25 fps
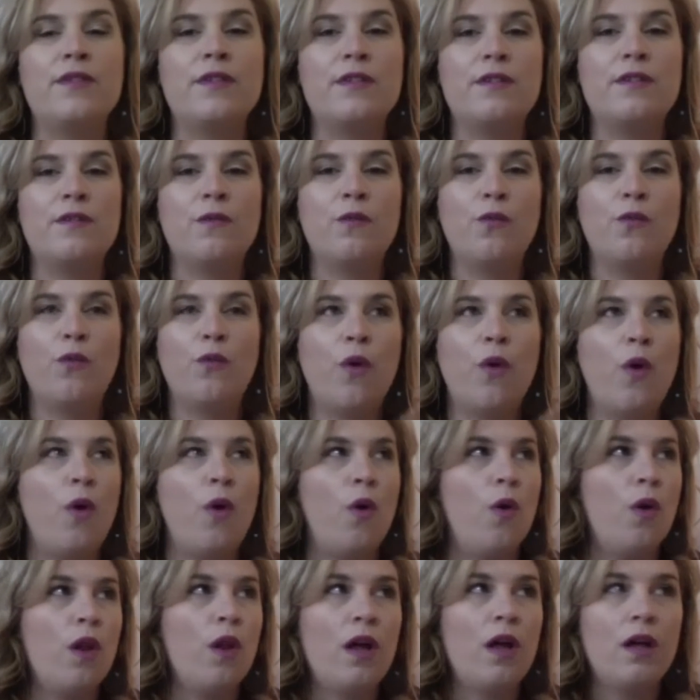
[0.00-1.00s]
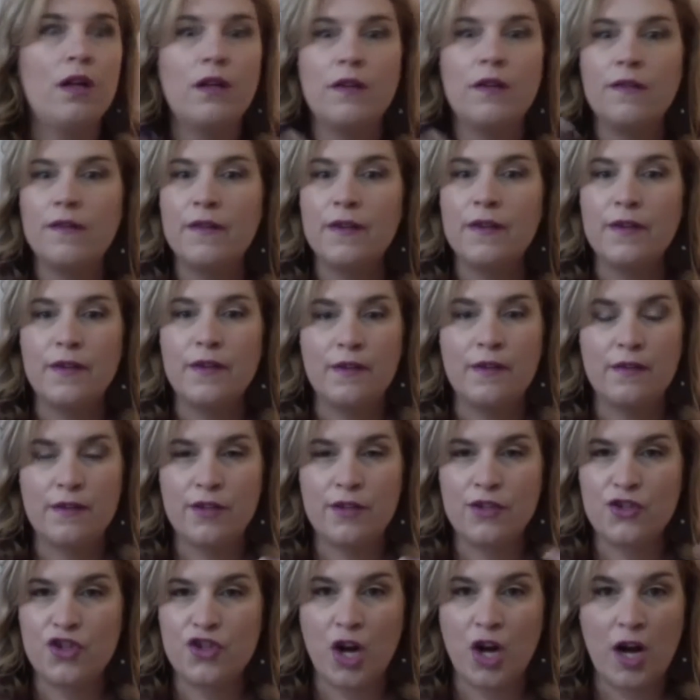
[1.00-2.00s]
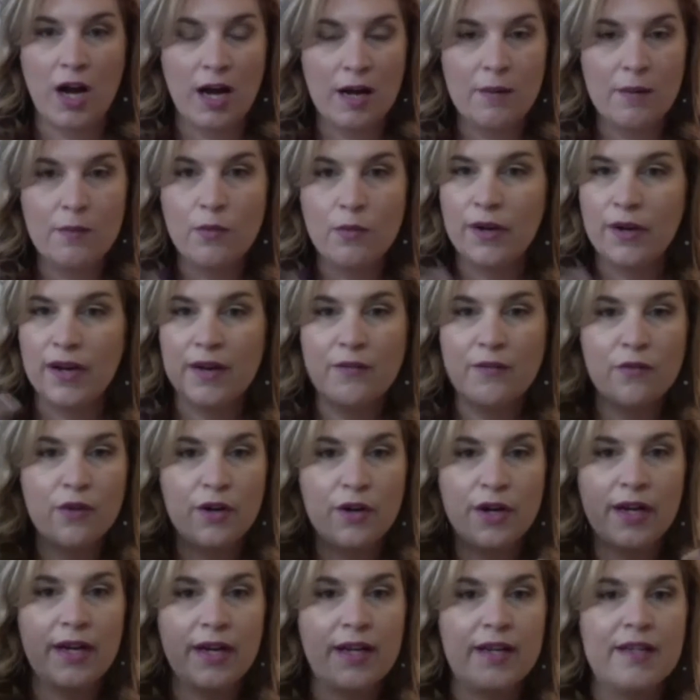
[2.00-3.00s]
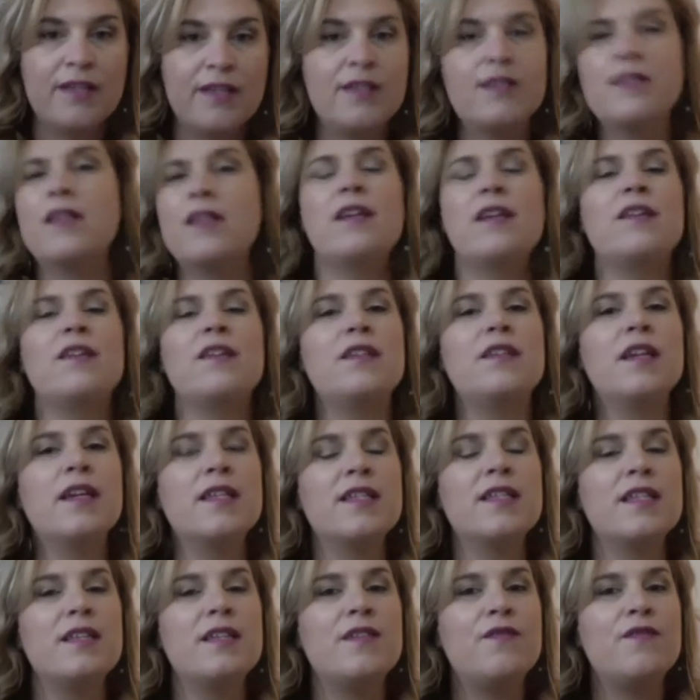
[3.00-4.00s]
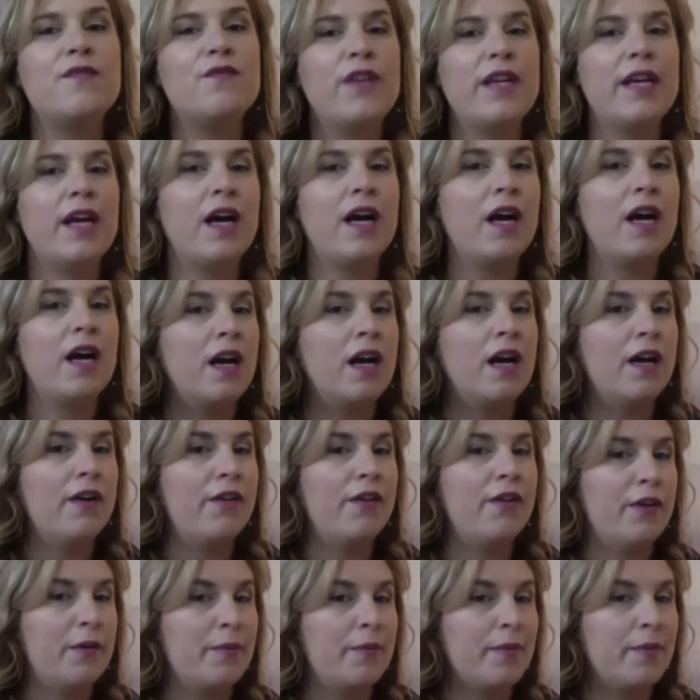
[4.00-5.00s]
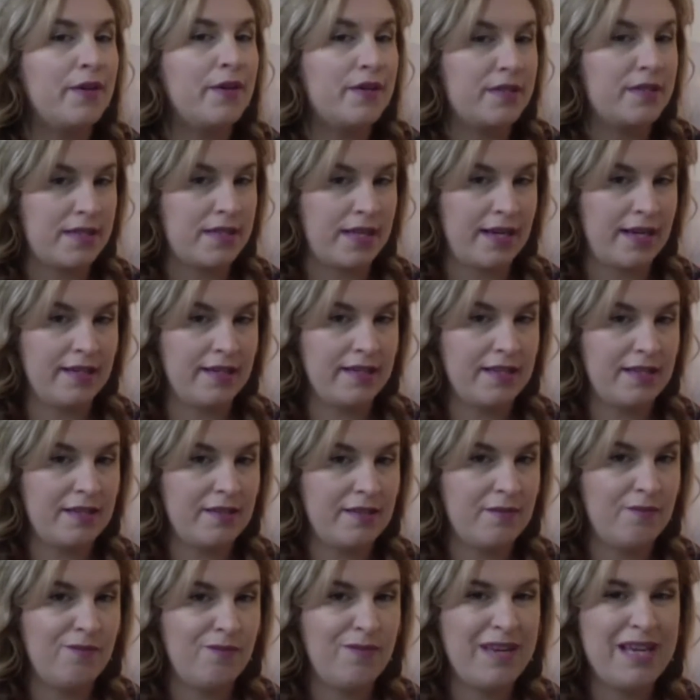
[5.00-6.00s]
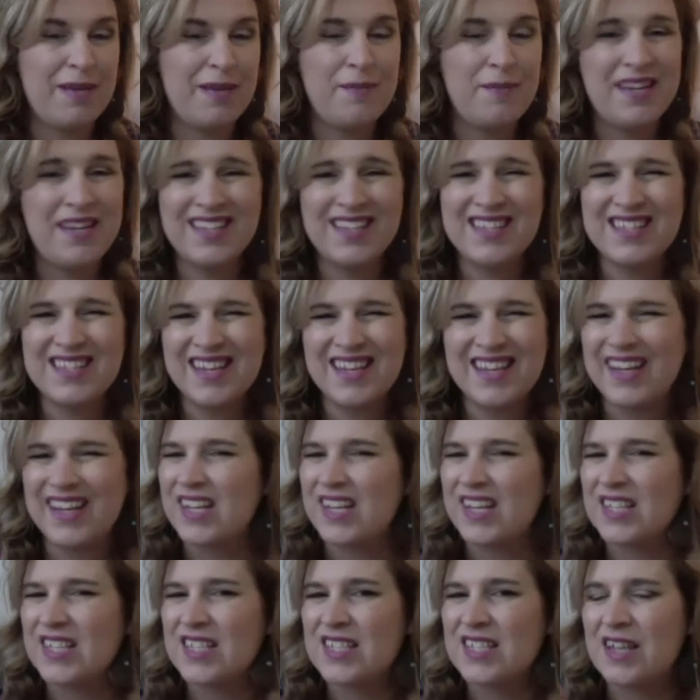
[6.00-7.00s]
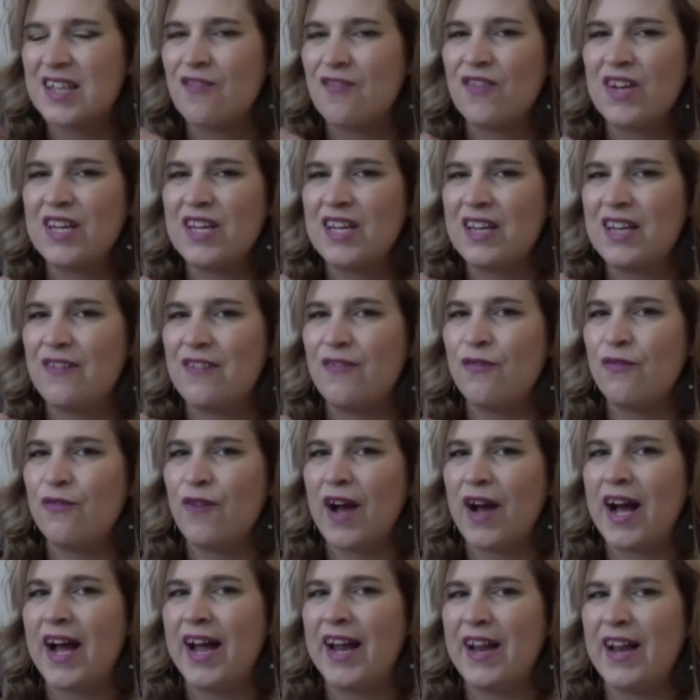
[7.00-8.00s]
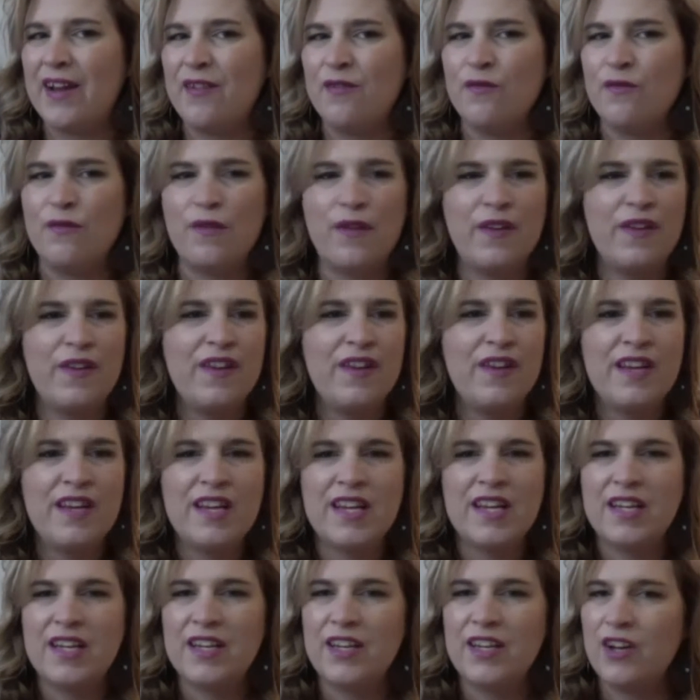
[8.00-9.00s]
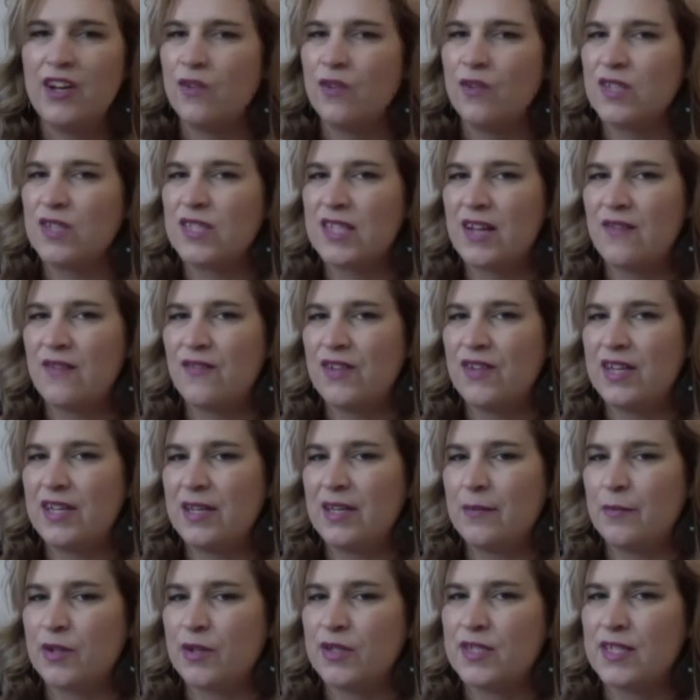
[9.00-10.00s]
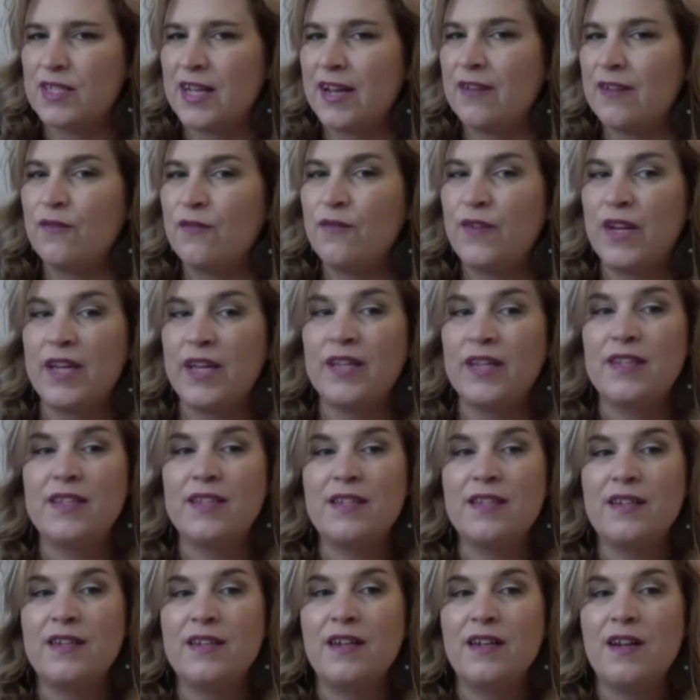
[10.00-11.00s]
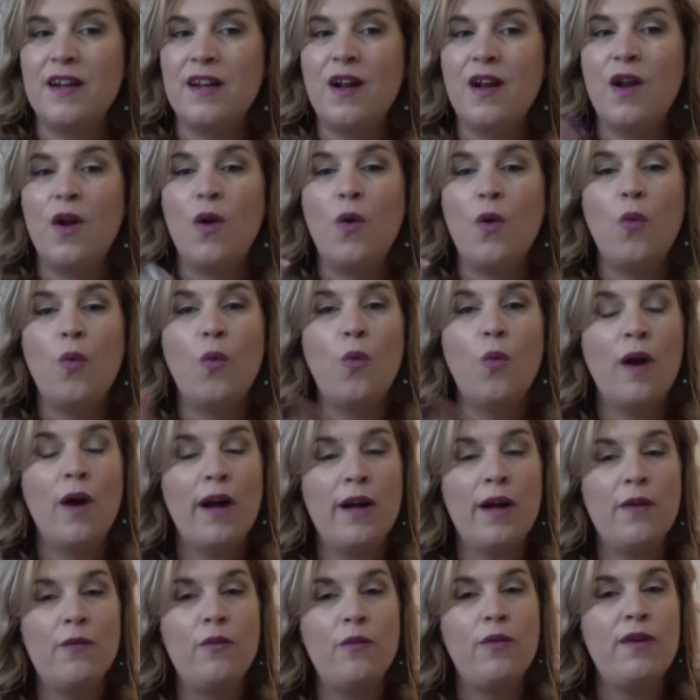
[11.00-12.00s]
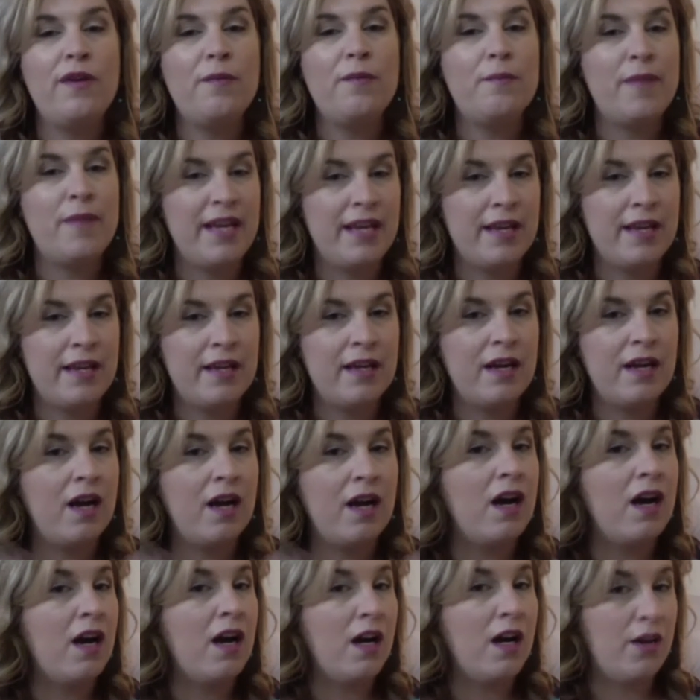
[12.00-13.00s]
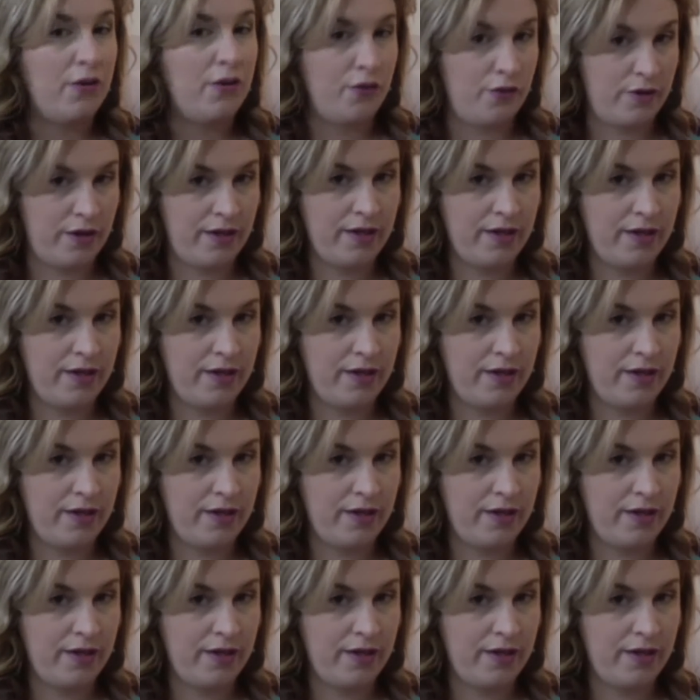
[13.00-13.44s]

role, the job, whatever it is, doesn't fit 100%. Maybe it's like a 75, 70% fit. What would make it 100?